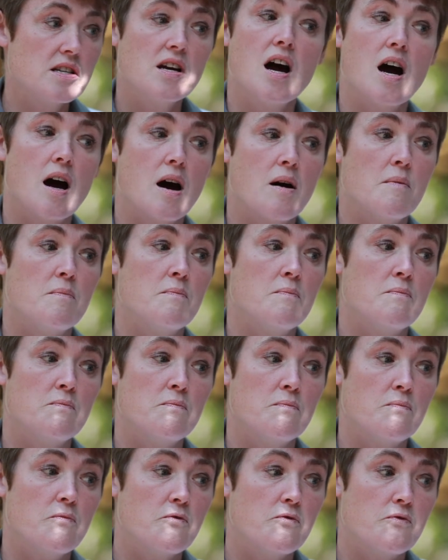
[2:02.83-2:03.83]

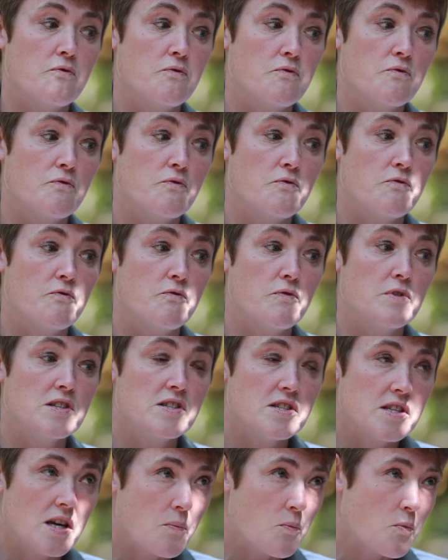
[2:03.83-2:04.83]
come
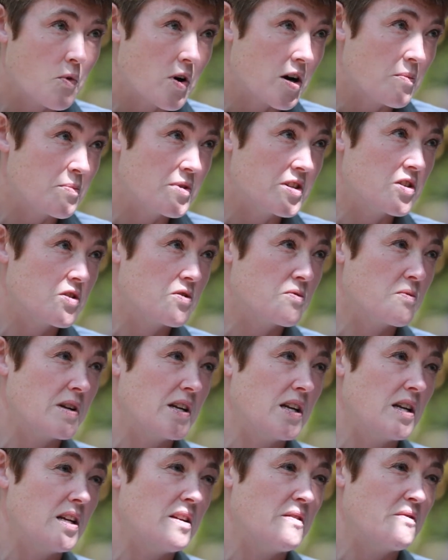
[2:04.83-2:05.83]
somewhere
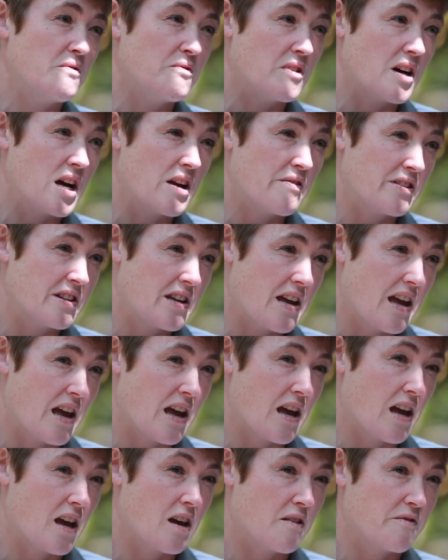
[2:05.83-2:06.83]
between five and a
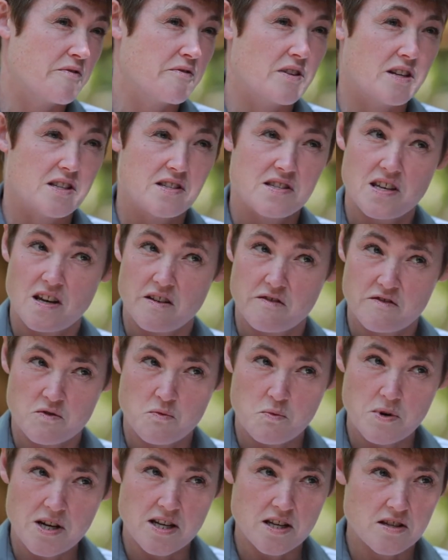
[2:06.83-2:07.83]
half and seven
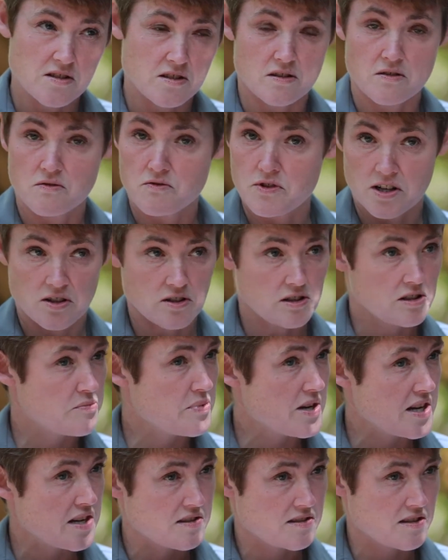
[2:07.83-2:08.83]
weeks on a regular
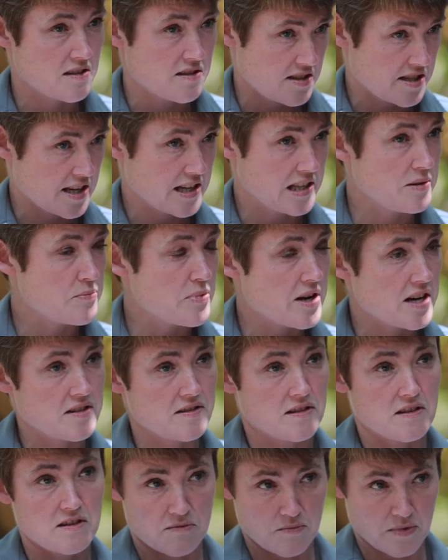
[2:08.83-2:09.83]
basis, daily
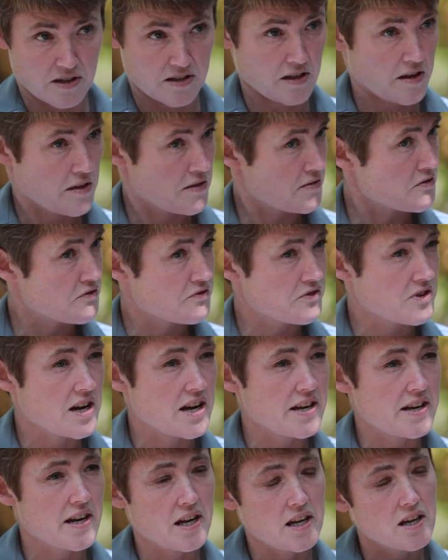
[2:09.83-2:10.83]
basis, Monday through
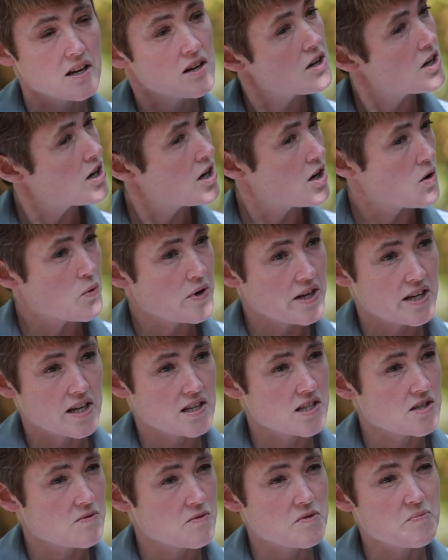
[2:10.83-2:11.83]
Friday.
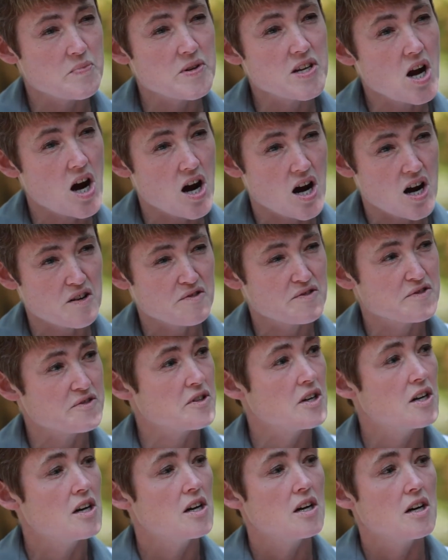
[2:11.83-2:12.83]
Weekends would be off.
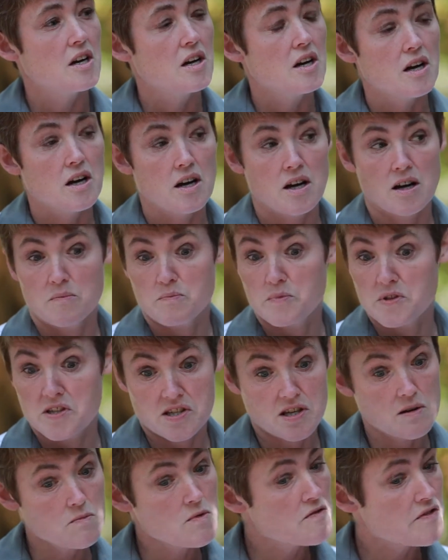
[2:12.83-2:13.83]
Um, but
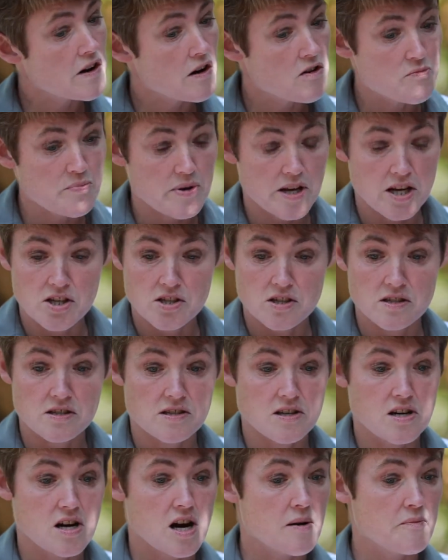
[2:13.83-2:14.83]
some of our patients
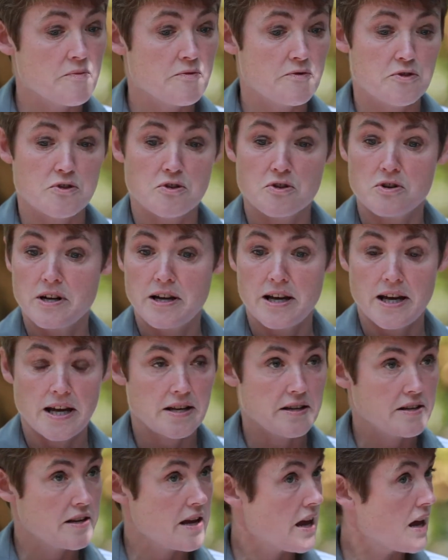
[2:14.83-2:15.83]
come for eight
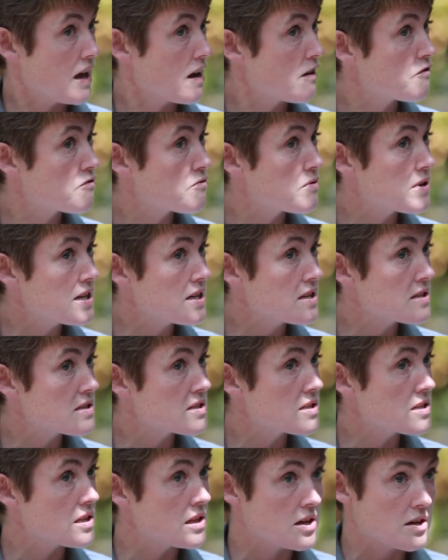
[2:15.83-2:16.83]
and a half
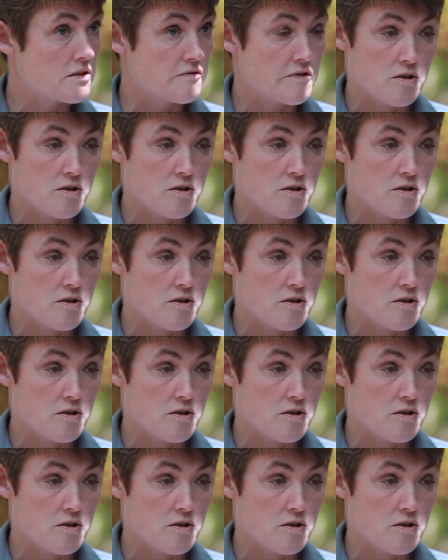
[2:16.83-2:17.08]
weeks, a lot of